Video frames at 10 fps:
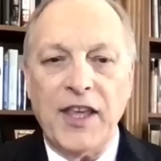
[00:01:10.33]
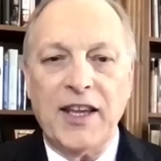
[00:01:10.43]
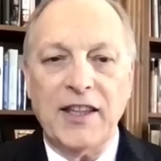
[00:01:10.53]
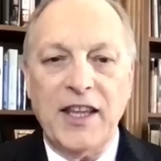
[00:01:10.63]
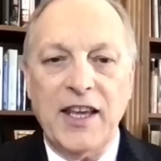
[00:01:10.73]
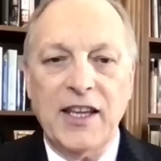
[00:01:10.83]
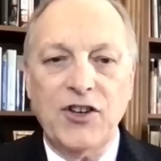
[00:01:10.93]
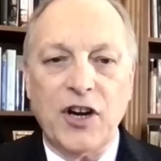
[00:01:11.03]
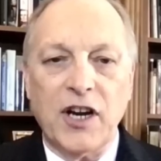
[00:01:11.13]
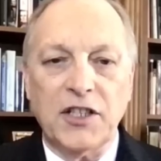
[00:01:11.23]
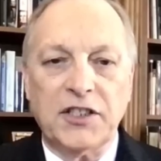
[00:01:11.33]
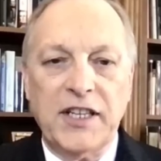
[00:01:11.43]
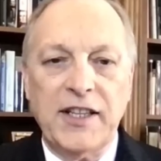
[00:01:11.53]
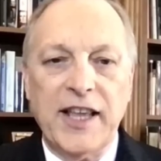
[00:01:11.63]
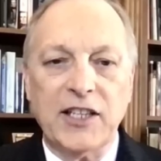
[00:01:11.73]
think in the end, you're going to
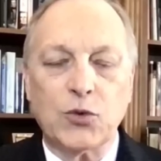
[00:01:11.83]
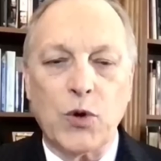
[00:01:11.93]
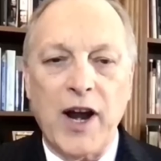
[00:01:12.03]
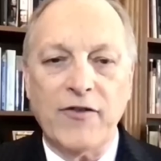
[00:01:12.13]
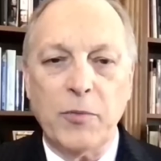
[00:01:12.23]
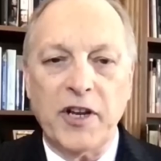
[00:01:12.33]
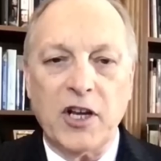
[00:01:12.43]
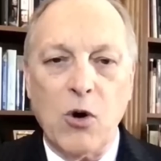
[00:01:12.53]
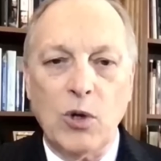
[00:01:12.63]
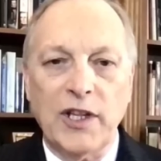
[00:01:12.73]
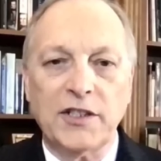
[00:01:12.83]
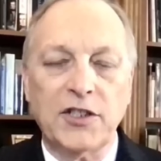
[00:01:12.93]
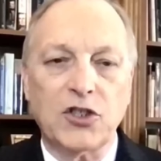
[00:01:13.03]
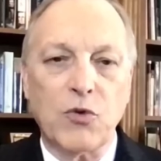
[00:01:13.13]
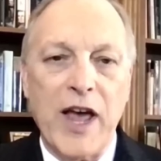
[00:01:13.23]
see that's where everybody
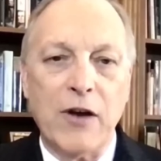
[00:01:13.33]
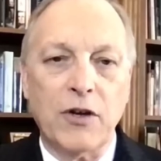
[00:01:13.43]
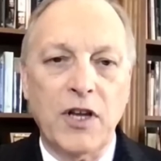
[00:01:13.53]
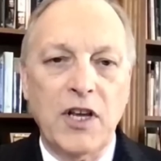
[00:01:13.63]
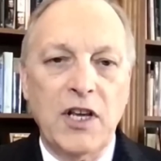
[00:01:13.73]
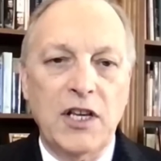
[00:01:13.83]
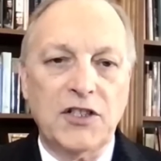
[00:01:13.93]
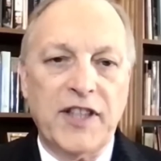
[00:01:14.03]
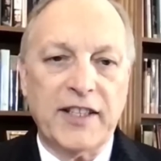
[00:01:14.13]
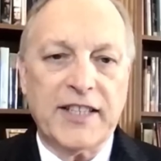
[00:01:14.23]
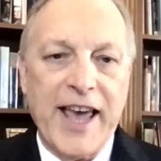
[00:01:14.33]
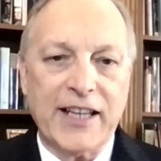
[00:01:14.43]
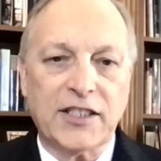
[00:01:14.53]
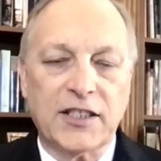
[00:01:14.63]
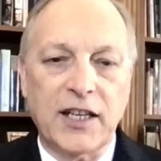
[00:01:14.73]
coalesces around is the
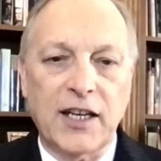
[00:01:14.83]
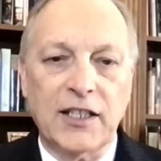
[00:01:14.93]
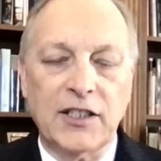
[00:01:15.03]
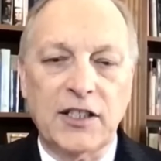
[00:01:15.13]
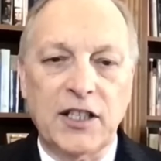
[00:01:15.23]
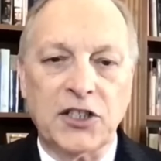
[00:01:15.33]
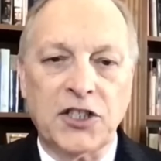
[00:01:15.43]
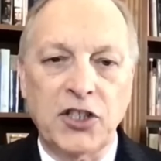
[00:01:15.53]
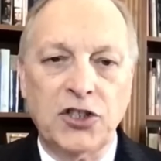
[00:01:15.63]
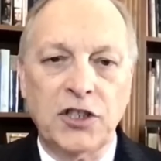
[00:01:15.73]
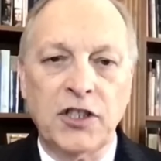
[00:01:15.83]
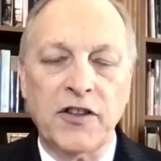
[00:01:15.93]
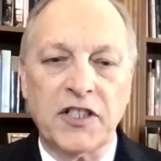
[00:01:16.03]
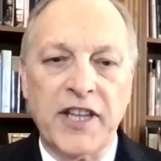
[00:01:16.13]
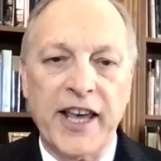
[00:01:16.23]
tax extension
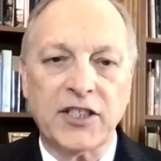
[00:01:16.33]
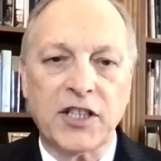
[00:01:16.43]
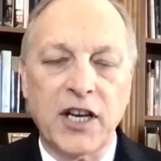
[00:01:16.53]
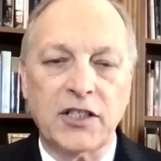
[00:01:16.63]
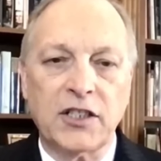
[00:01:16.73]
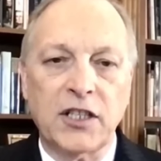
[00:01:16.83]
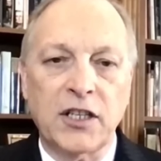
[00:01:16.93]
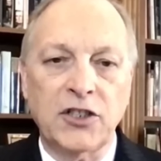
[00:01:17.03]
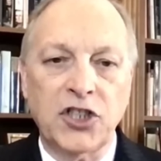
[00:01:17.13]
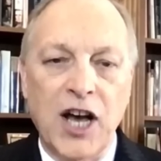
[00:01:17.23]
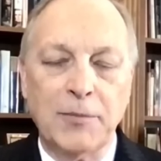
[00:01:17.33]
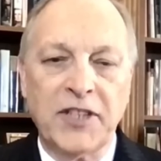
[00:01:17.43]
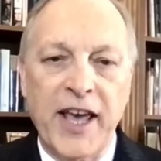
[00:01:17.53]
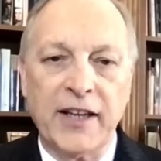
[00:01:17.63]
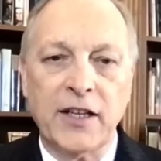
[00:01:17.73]
of the Tax Cuts and
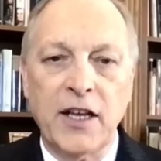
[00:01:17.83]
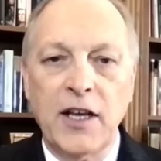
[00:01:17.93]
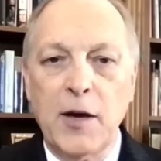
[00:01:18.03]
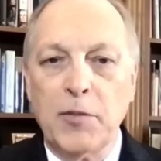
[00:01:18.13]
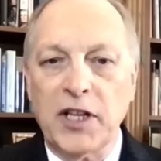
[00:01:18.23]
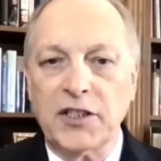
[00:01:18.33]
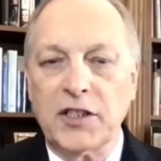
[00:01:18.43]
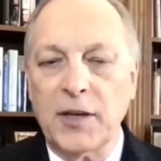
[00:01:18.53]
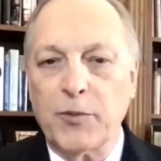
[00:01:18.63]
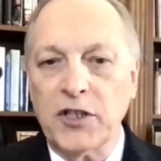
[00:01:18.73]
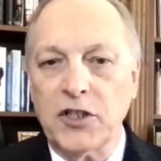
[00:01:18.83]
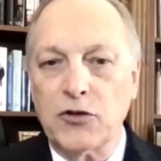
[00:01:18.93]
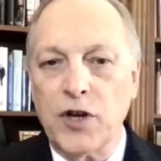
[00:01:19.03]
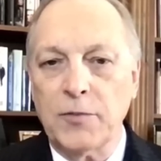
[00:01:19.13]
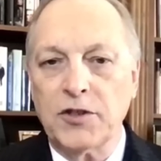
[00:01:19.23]
Jobs Act, plus
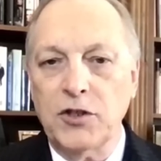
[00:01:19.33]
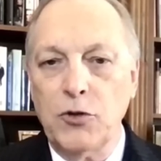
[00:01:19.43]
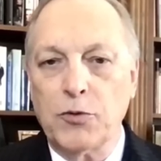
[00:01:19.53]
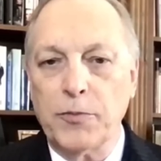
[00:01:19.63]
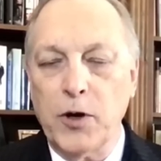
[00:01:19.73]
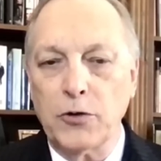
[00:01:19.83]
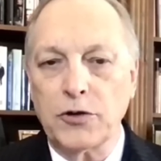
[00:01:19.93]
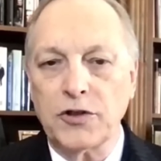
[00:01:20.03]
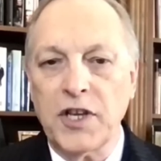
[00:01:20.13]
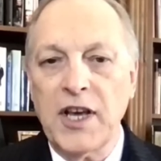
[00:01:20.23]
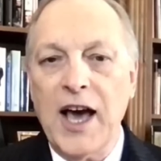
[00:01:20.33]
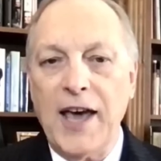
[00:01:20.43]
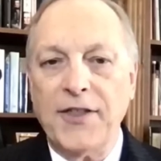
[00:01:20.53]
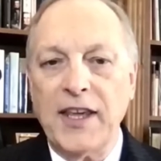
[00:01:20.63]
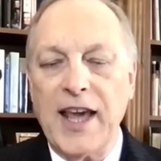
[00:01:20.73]
President Trump's new proposals.
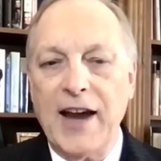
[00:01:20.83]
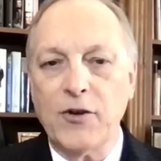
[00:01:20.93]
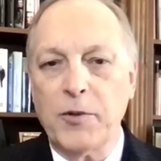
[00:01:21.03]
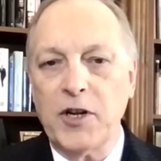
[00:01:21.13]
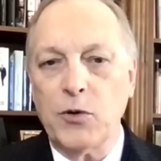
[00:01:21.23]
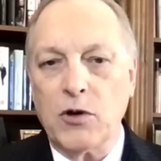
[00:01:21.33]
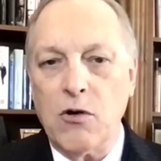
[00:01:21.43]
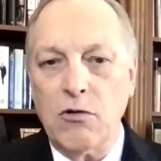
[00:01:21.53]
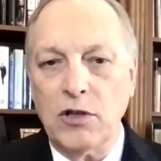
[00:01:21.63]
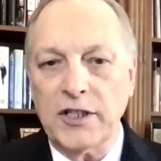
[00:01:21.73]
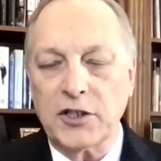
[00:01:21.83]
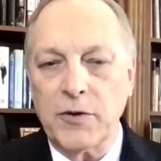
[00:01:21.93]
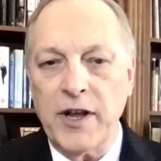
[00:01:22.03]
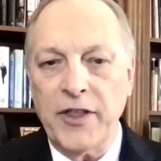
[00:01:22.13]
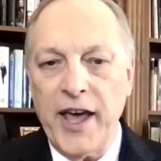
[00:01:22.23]
I think everybody will coalesce
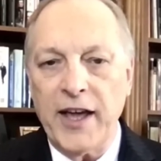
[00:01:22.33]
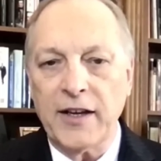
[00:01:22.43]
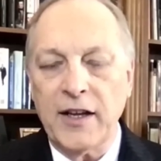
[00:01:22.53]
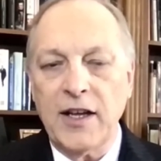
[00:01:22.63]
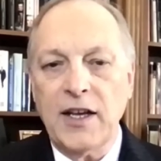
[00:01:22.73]
around that.